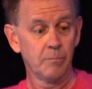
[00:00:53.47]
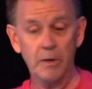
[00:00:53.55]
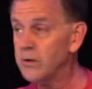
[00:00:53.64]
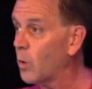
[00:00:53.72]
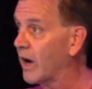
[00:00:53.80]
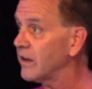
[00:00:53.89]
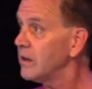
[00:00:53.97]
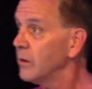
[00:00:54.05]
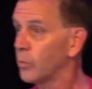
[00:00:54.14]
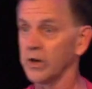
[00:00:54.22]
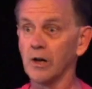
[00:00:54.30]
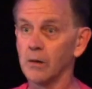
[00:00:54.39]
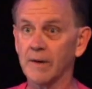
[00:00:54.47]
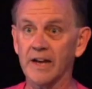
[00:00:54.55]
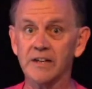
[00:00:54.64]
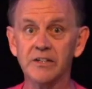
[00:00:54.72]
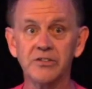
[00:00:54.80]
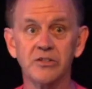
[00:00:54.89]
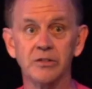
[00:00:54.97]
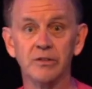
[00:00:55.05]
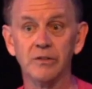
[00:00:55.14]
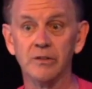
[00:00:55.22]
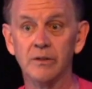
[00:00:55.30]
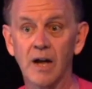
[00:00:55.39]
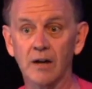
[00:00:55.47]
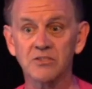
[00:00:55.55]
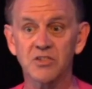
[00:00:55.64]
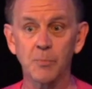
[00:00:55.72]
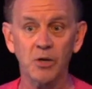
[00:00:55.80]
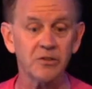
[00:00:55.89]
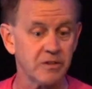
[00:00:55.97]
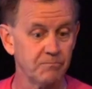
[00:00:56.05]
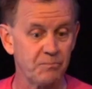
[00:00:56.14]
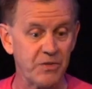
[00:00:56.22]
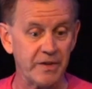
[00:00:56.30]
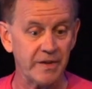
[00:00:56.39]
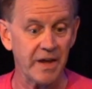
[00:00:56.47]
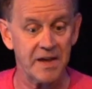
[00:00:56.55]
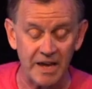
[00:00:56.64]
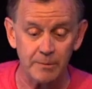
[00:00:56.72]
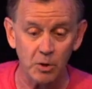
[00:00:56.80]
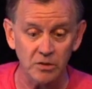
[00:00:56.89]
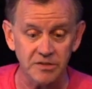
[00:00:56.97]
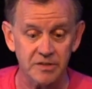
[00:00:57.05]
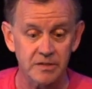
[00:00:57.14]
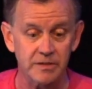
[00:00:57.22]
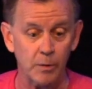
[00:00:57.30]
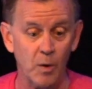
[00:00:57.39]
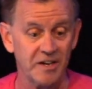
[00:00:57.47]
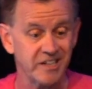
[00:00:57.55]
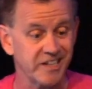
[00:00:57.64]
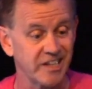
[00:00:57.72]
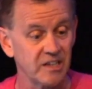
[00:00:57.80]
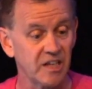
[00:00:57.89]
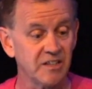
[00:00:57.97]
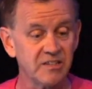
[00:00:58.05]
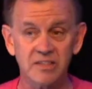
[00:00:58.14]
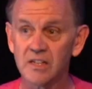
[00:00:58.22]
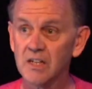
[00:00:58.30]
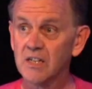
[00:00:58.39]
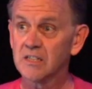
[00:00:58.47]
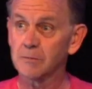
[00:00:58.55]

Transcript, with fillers: Meanwhile, we all managed to outsmart the animals that wanted to kill us,